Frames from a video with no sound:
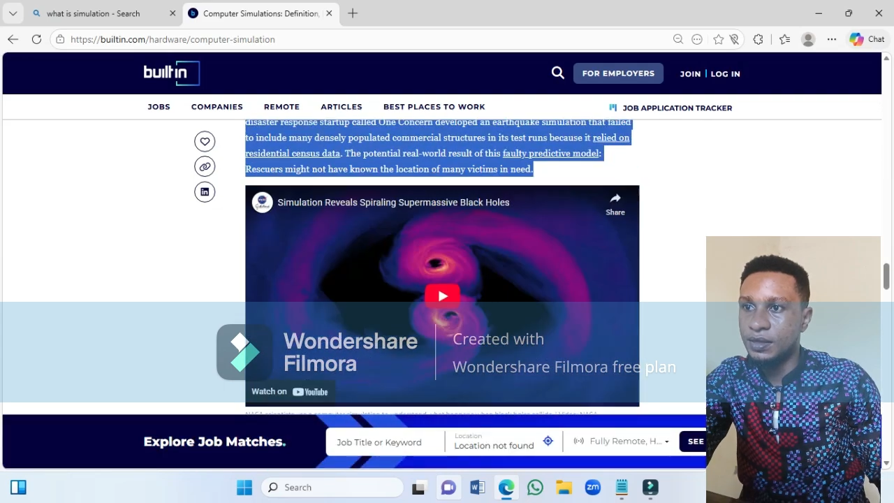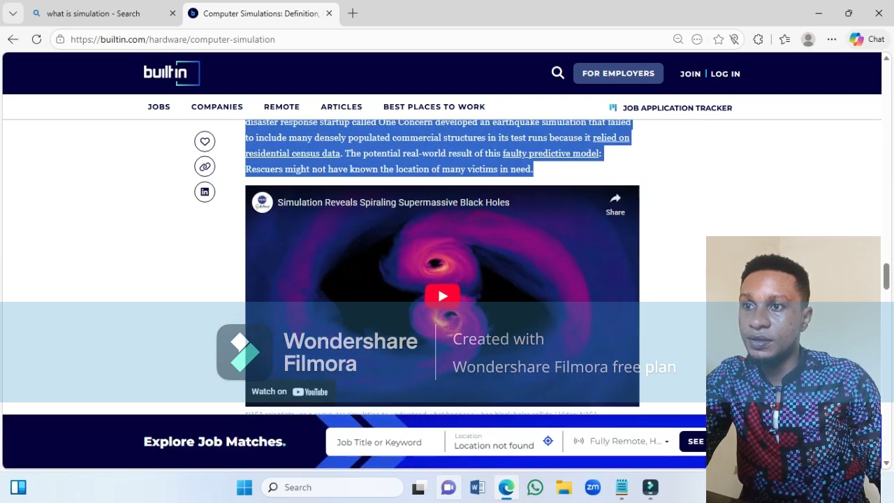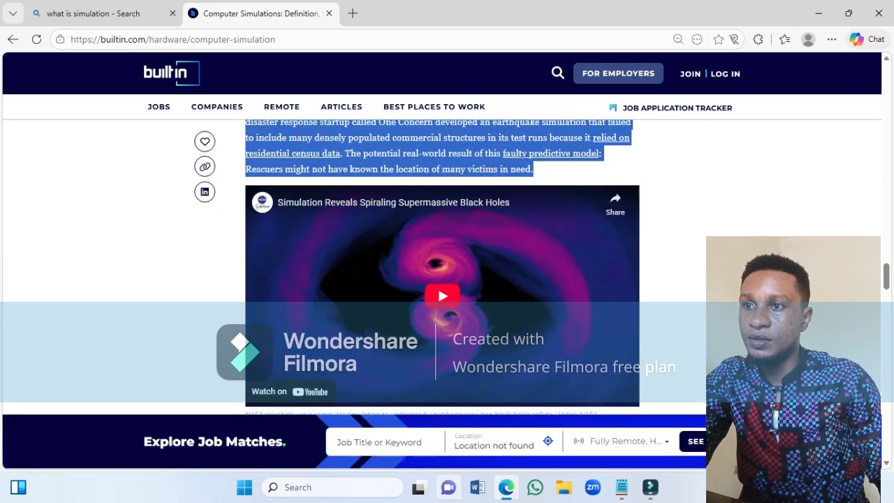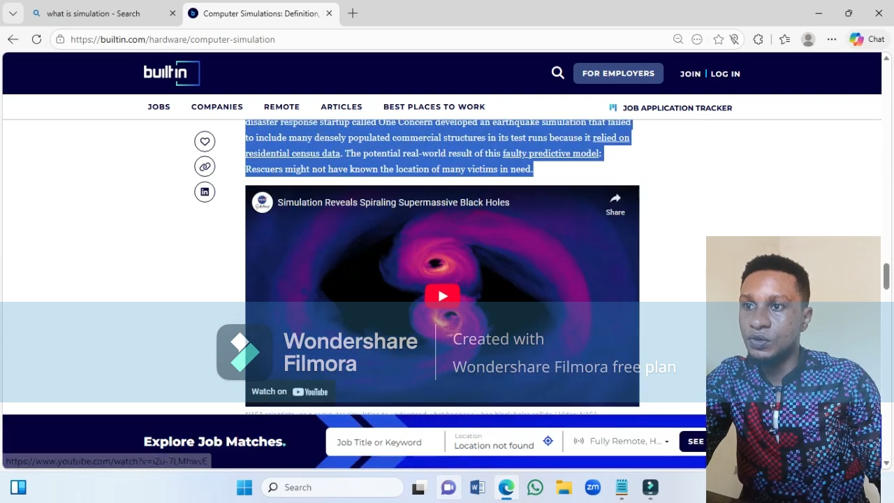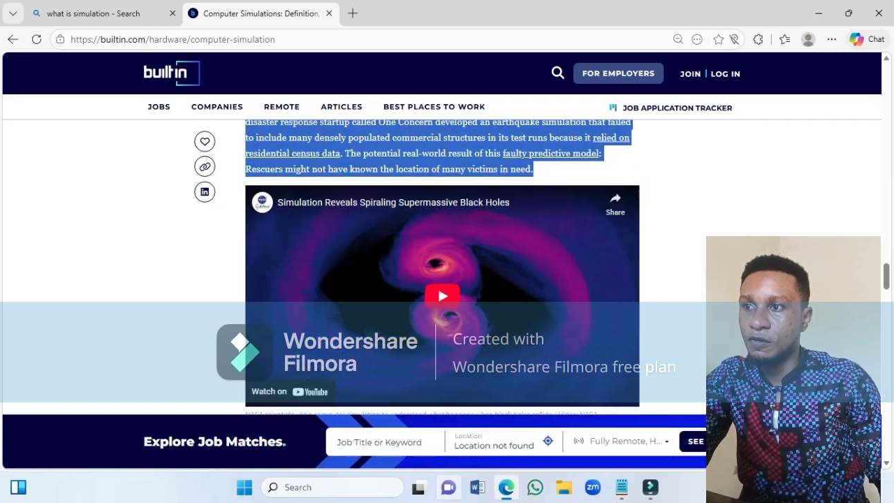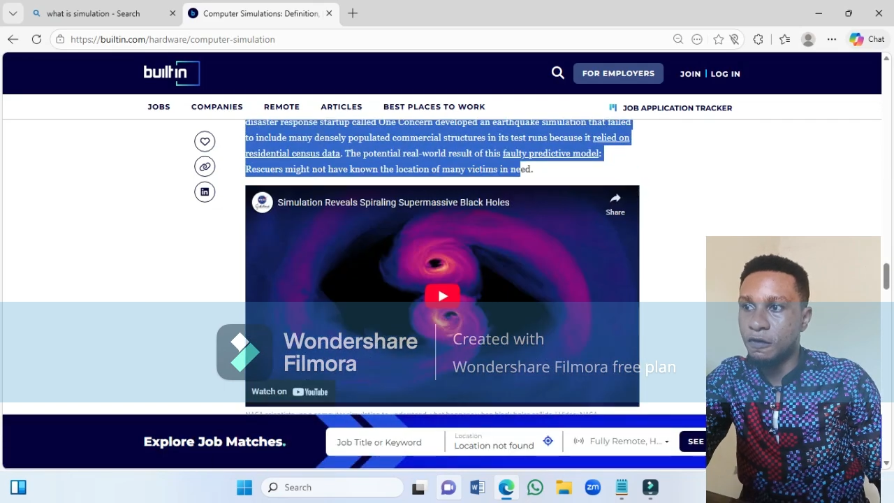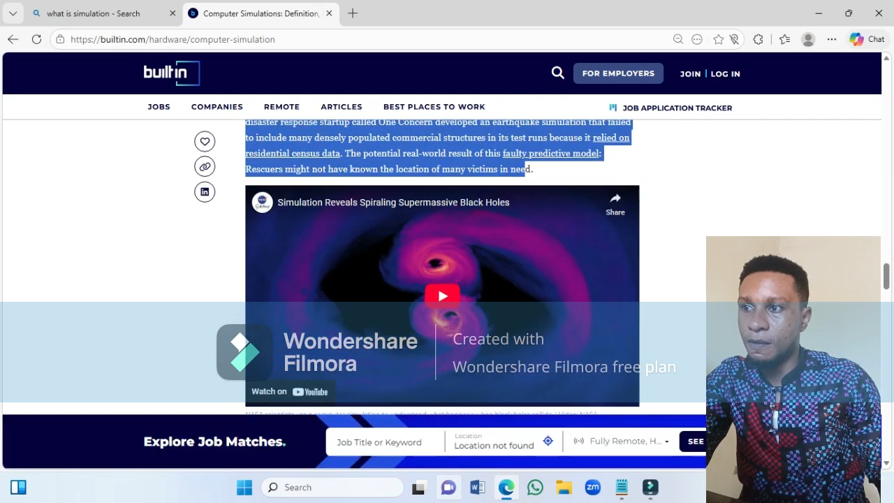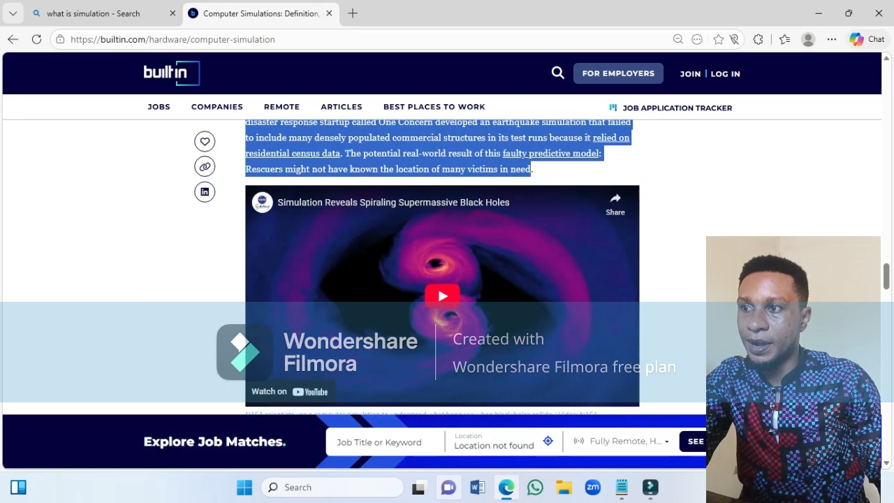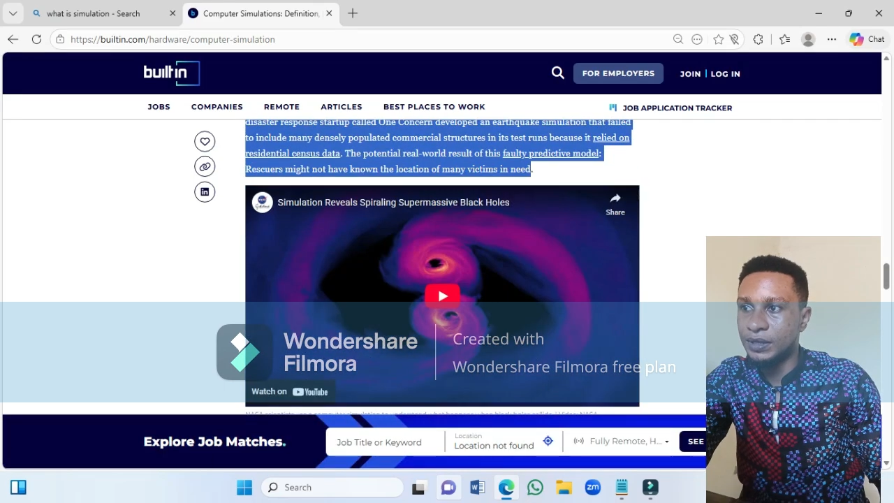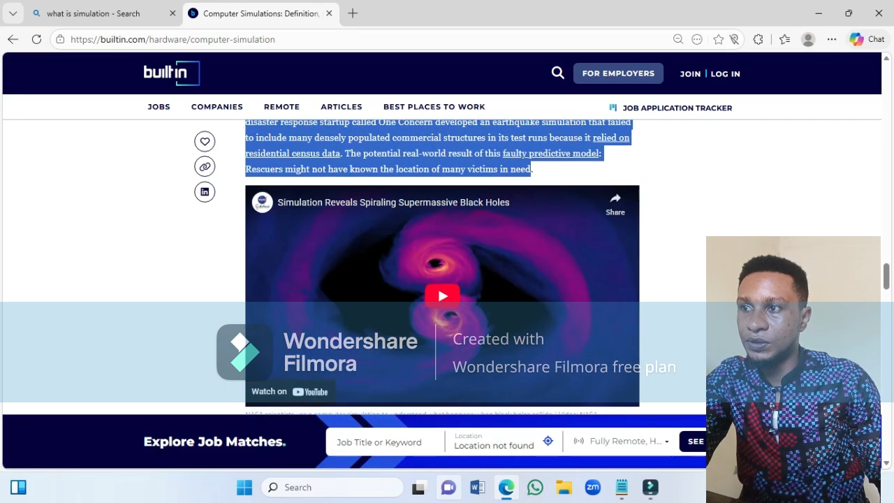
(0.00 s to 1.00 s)
things to
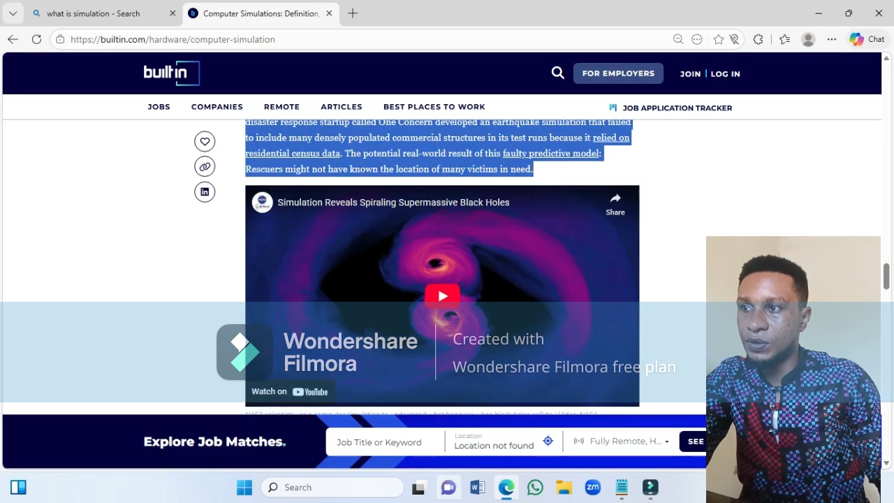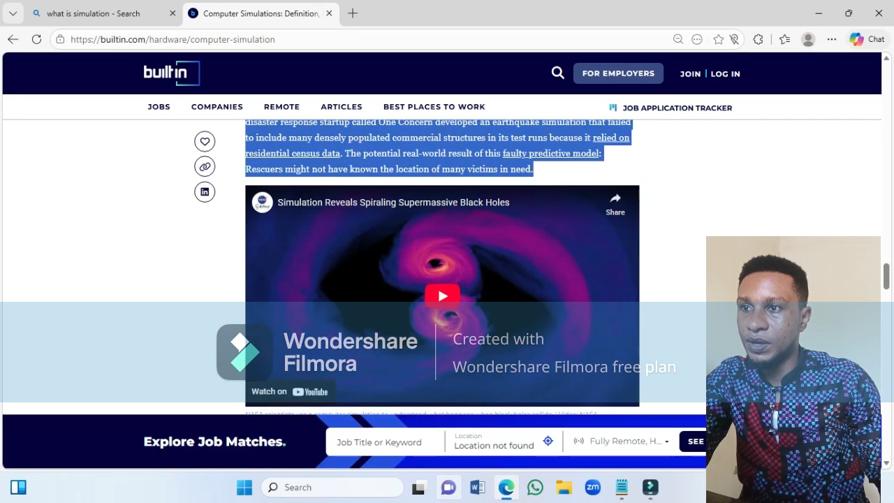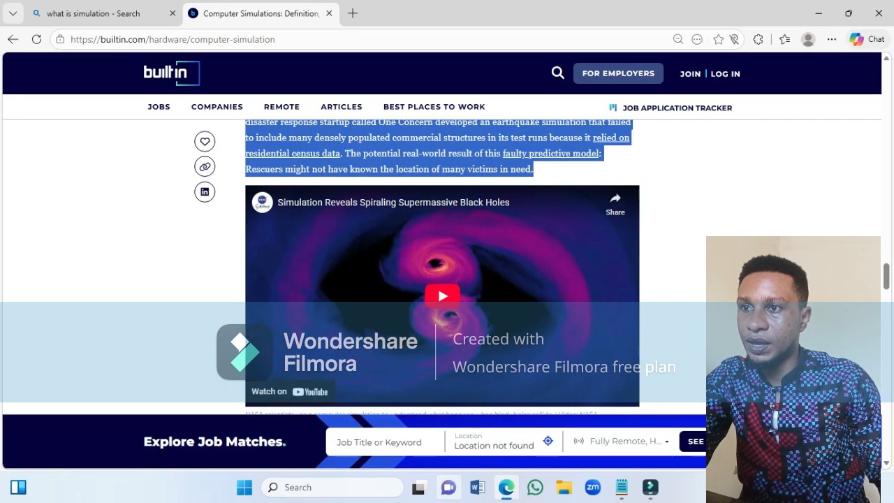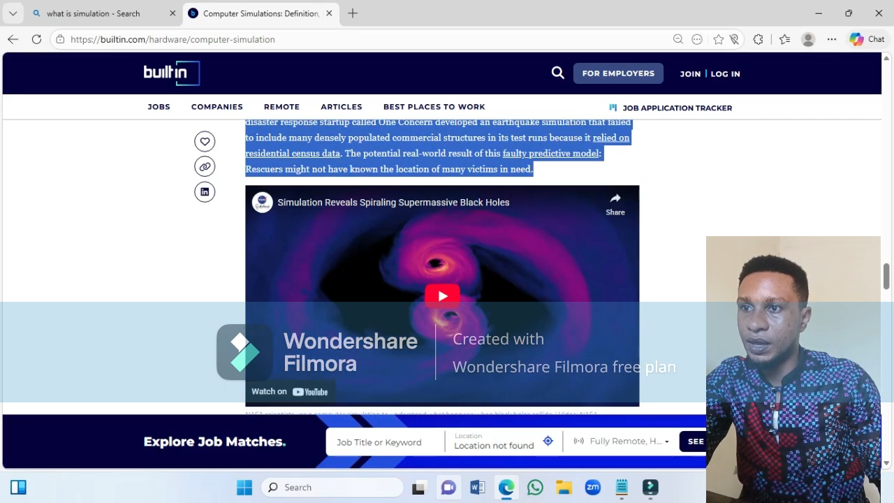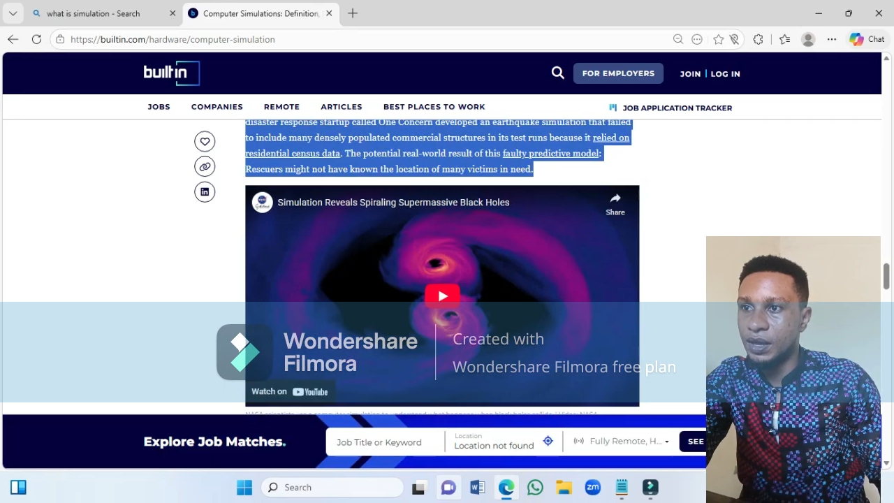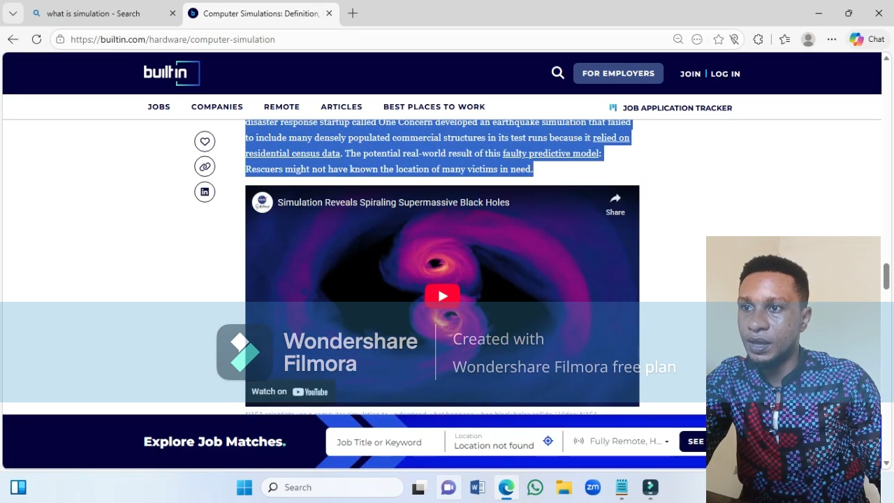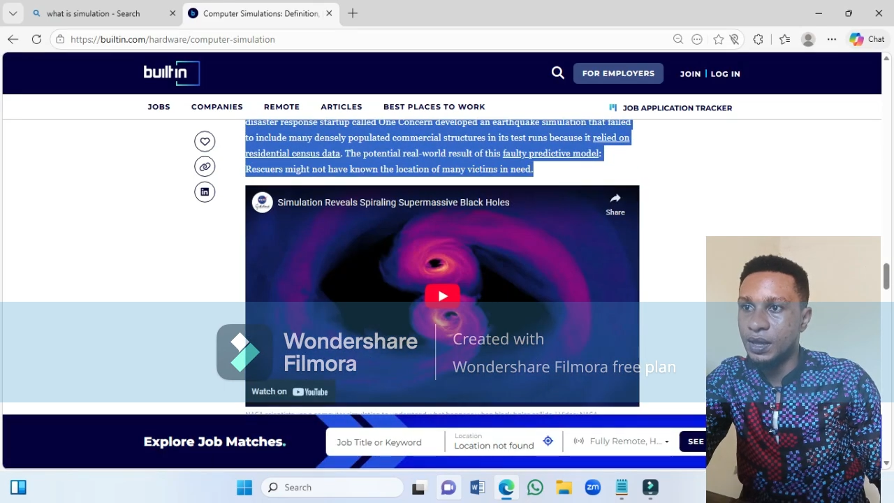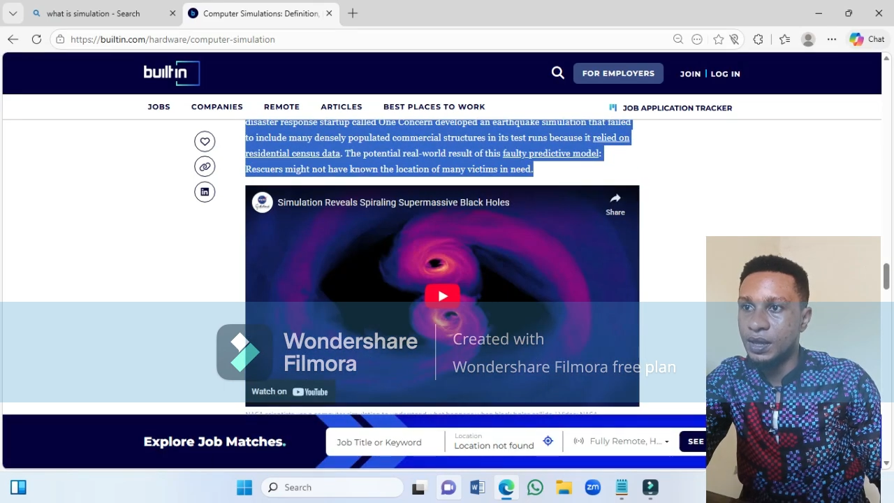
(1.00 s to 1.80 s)
format. Okay,